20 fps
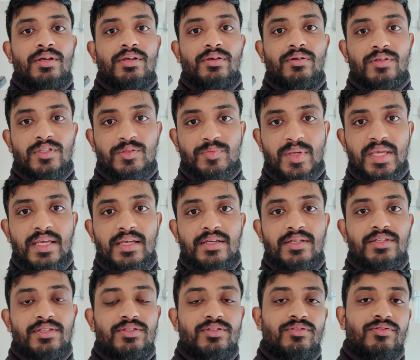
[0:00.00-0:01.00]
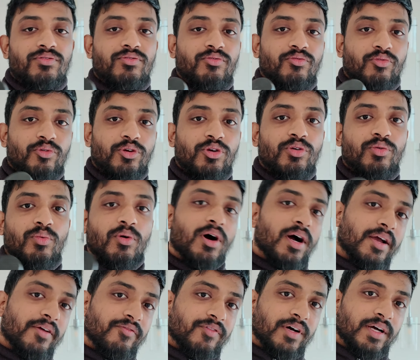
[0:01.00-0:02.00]
your speakers through
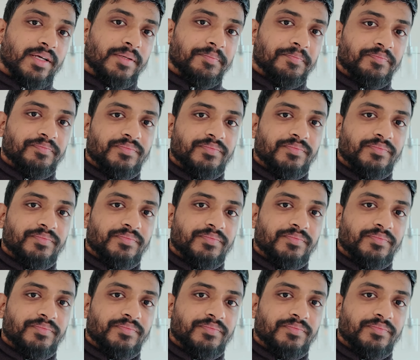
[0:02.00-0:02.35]
Wi-Fi.